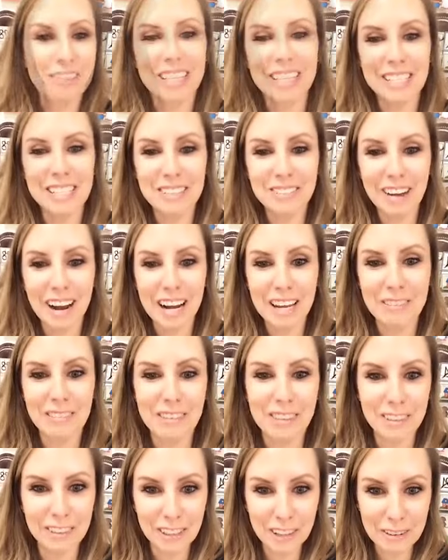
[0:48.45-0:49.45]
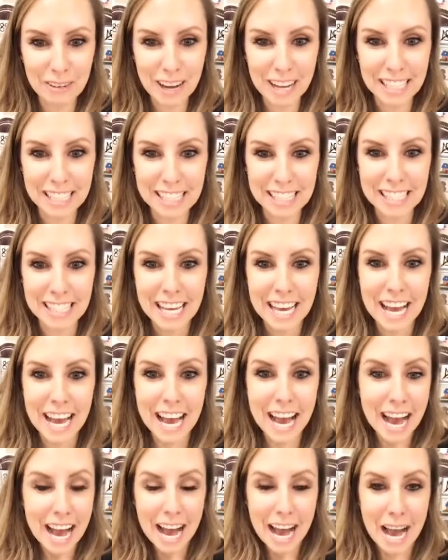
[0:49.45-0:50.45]
teaching writing with your little ones.
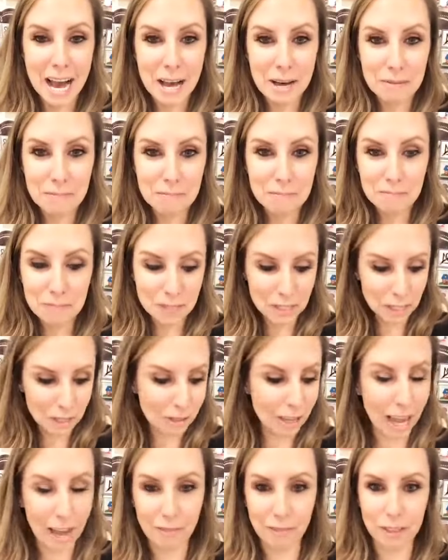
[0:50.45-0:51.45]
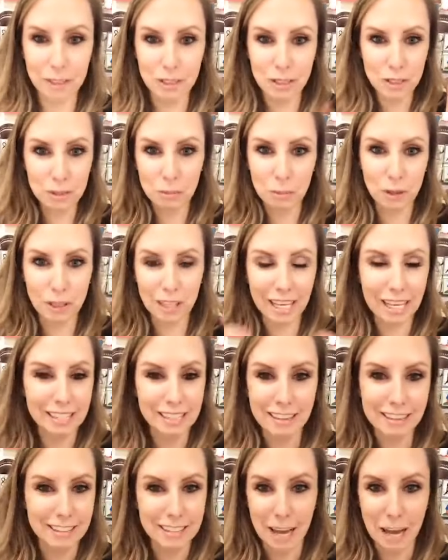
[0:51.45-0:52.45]
Um, so yeah, there's just more links
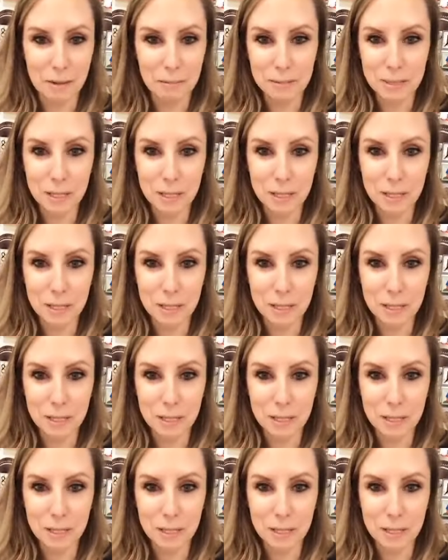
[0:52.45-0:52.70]
at the top.